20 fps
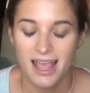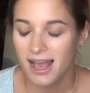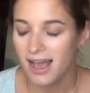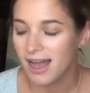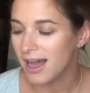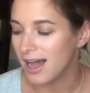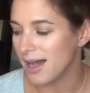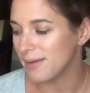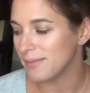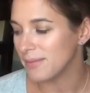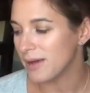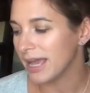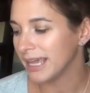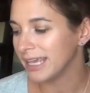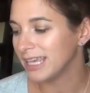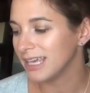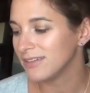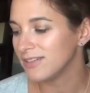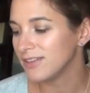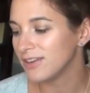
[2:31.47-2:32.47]

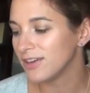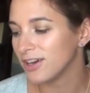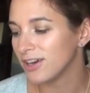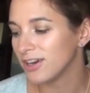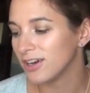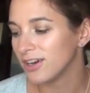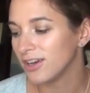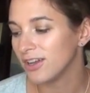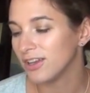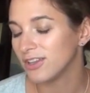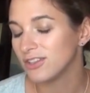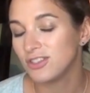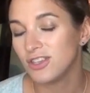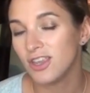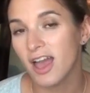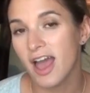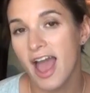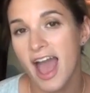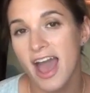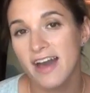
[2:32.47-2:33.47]
I give her
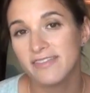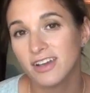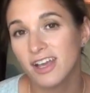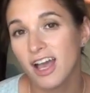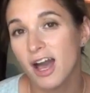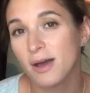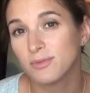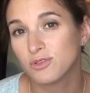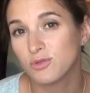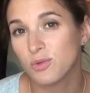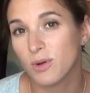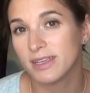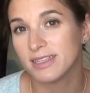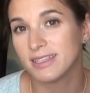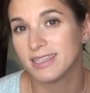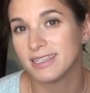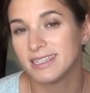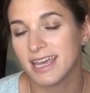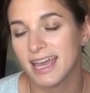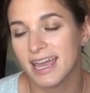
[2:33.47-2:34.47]
a half a cup
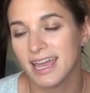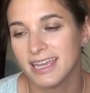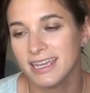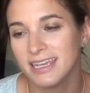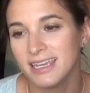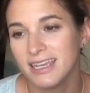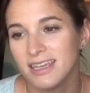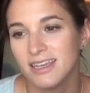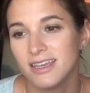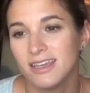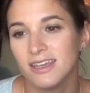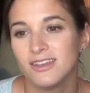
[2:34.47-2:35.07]
twice a day.